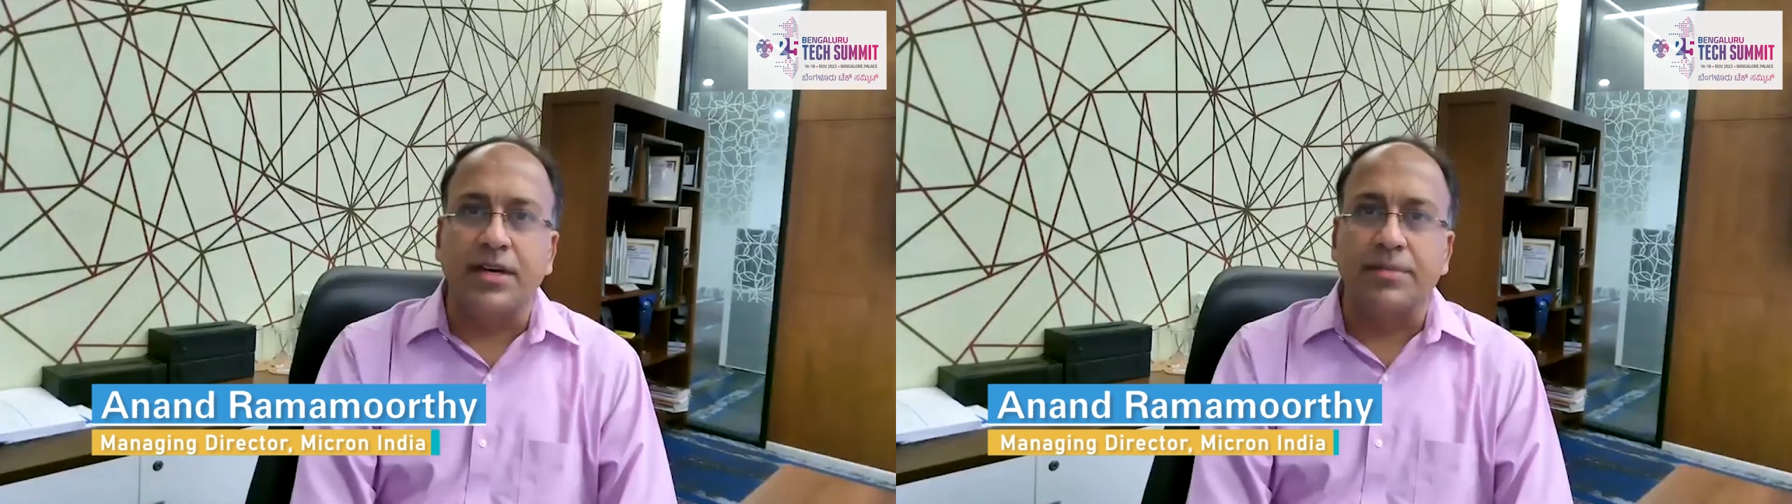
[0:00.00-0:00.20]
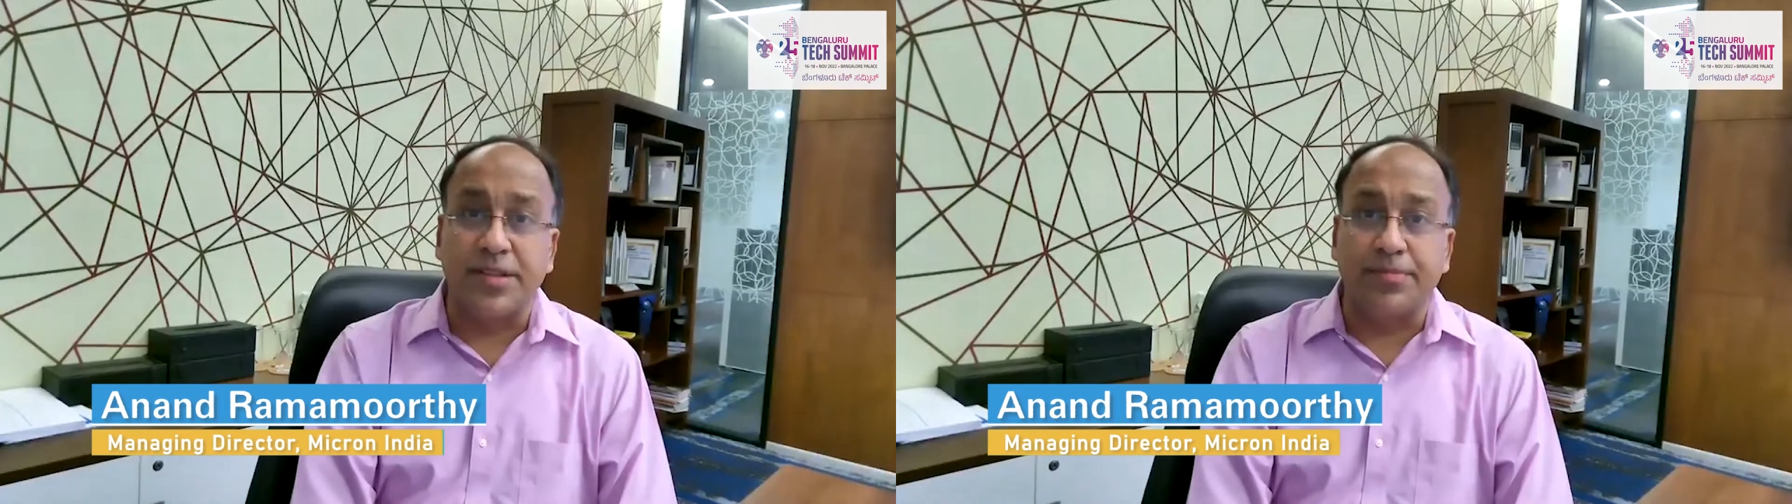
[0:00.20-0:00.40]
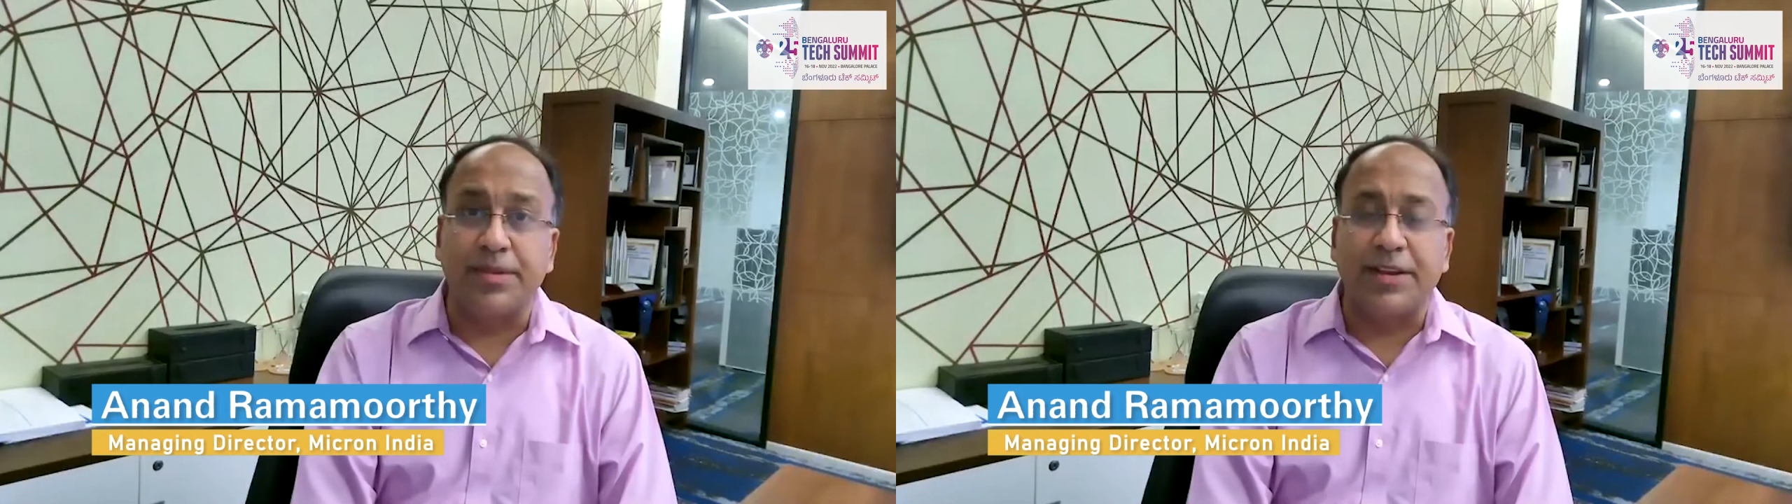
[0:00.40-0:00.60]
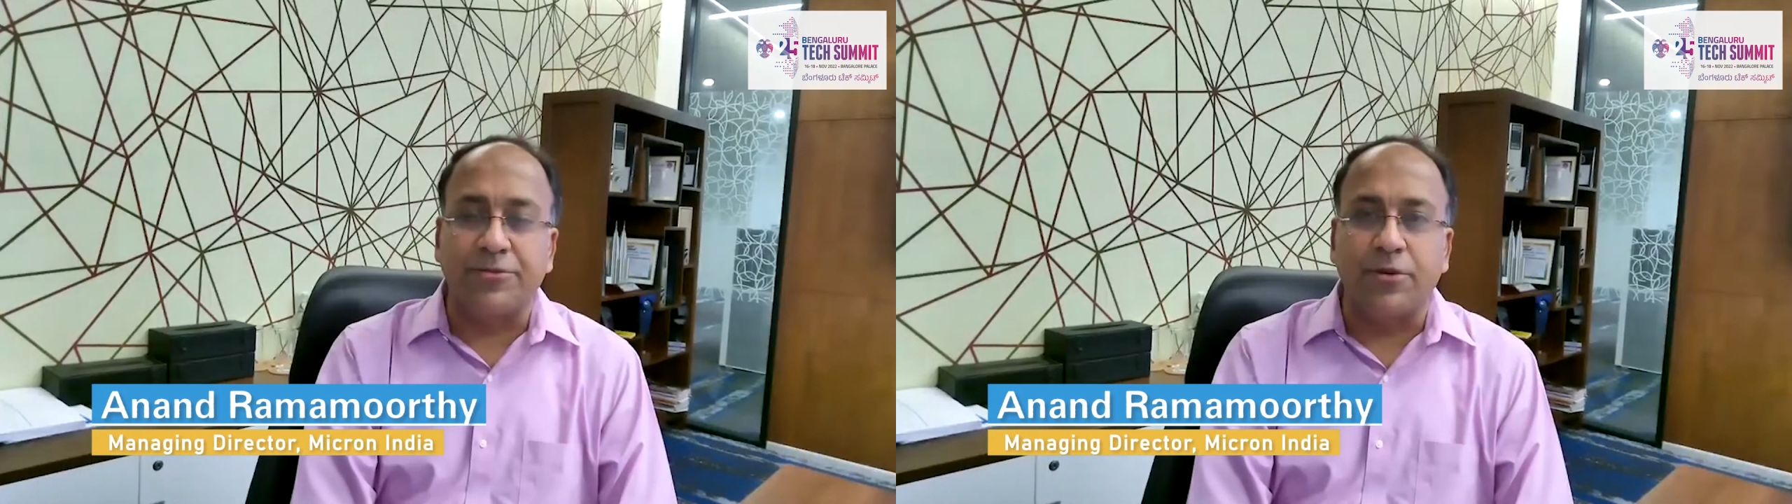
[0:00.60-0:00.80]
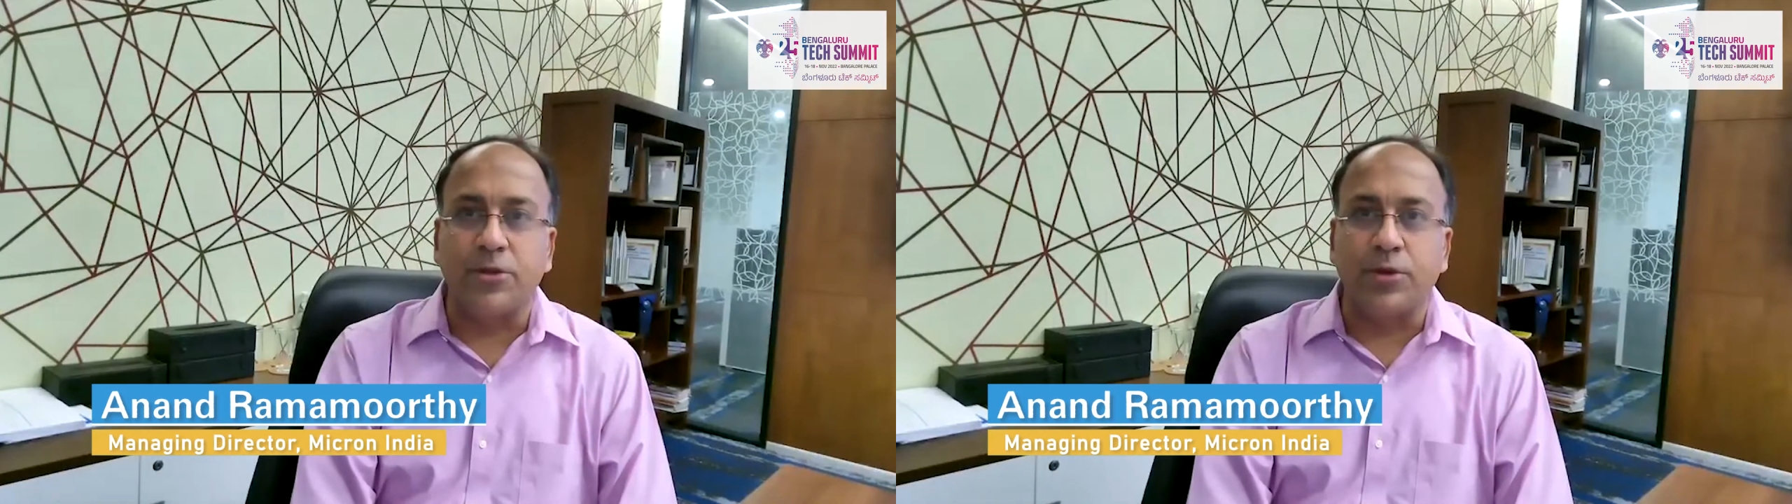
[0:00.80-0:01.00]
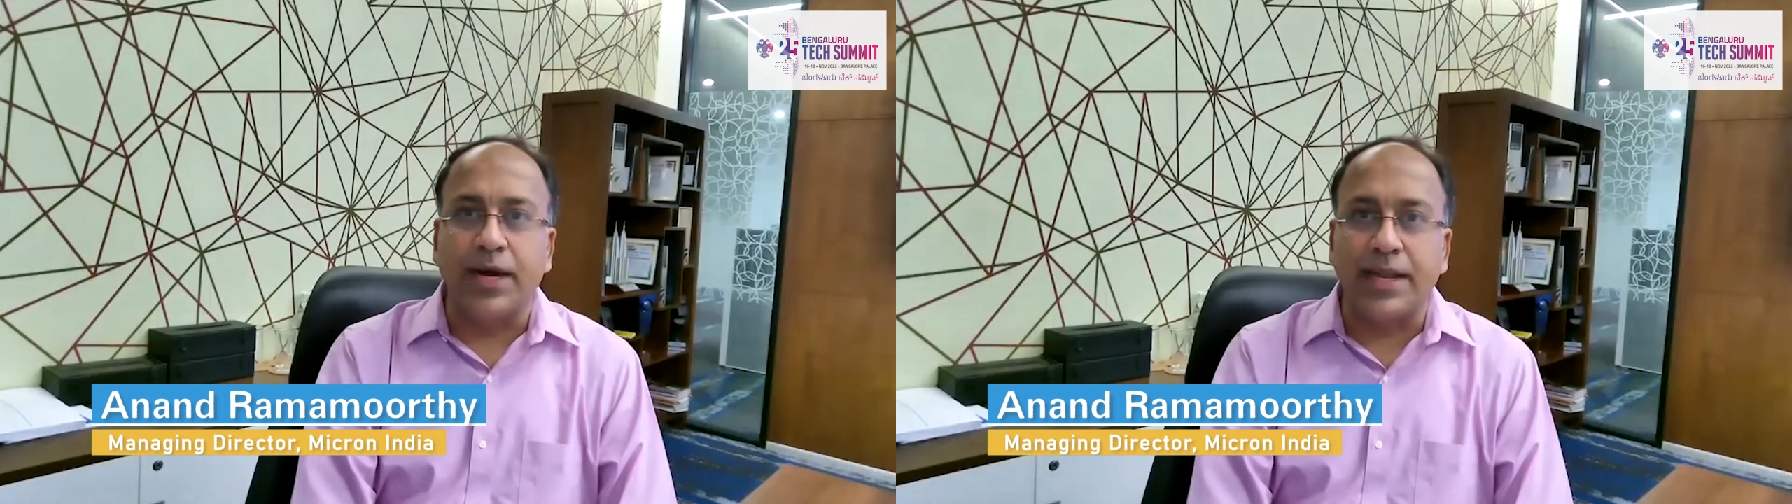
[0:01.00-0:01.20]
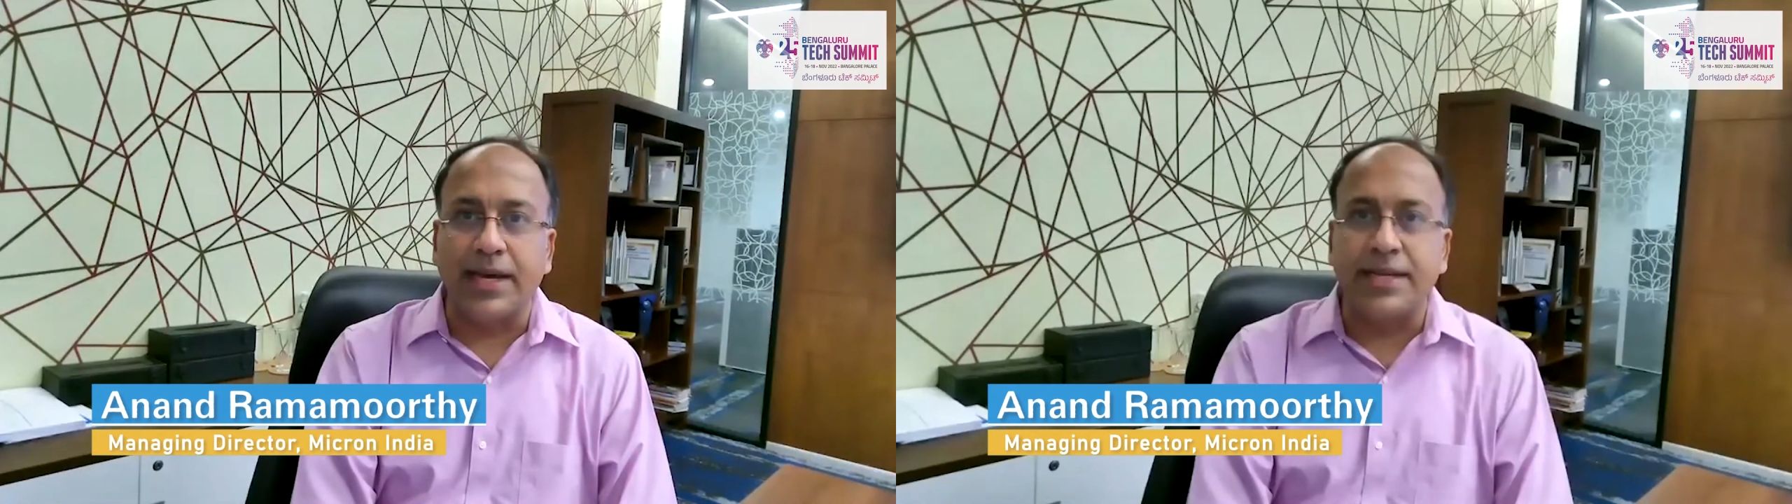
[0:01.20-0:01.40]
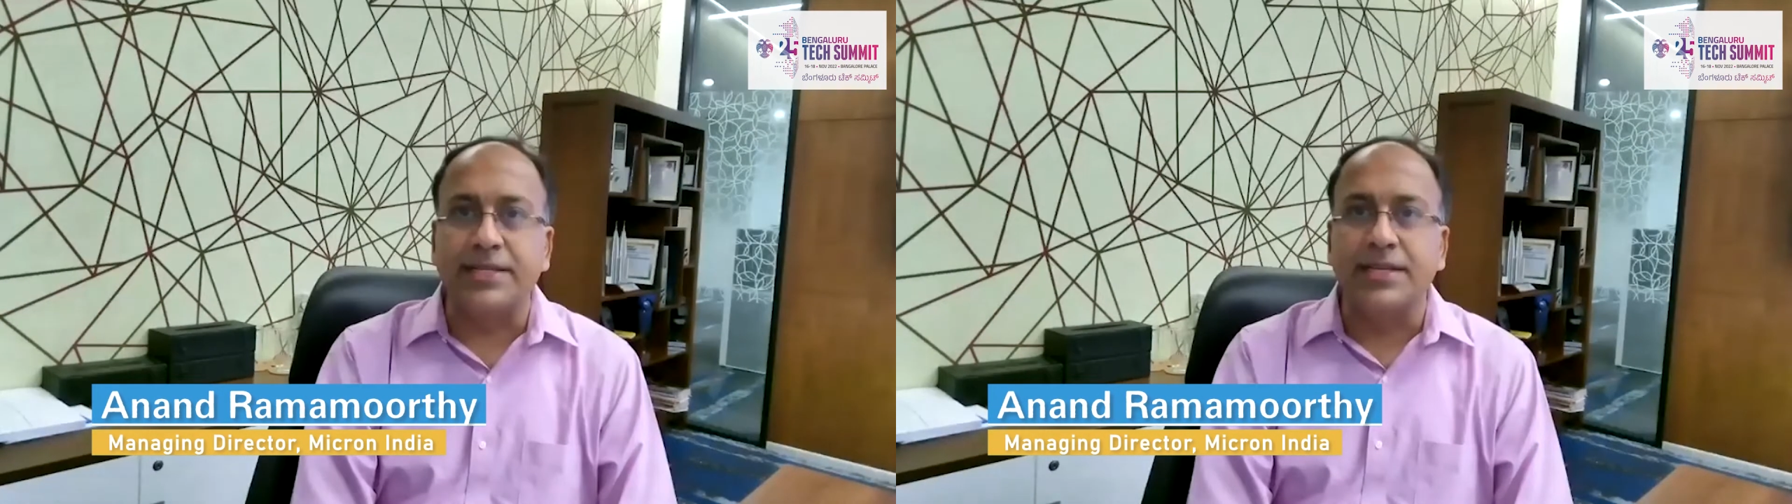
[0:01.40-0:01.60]
desk platform to
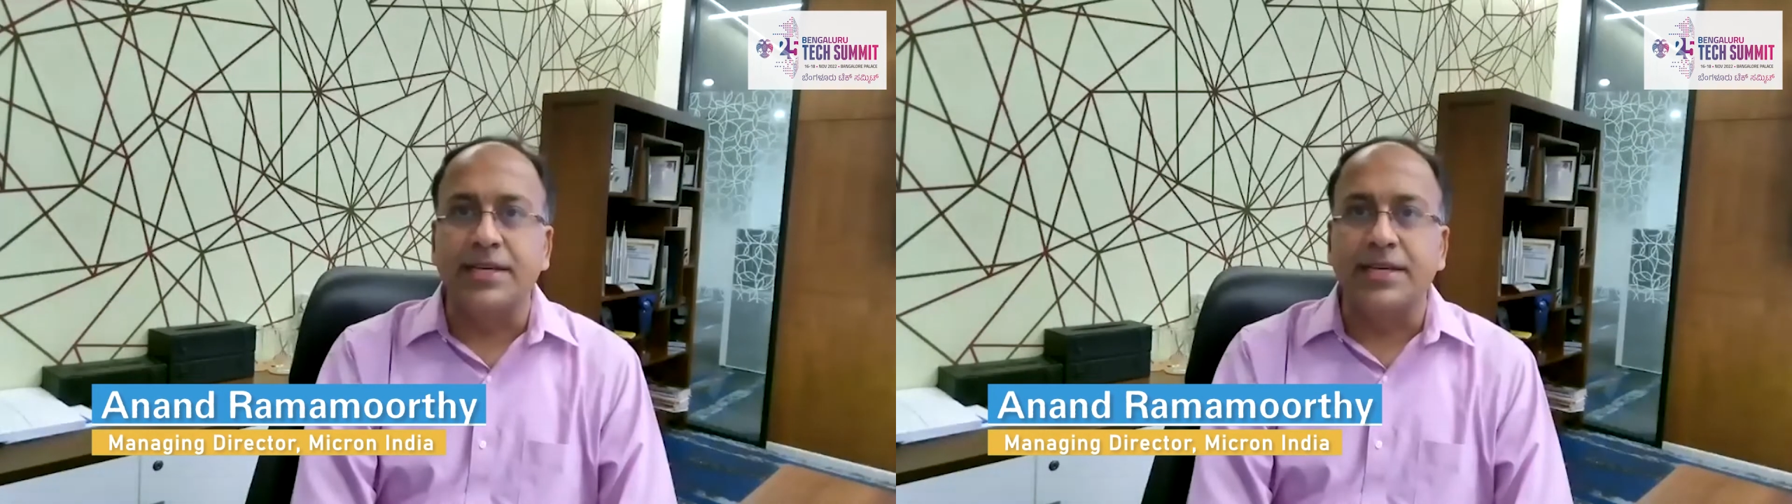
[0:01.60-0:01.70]
highlight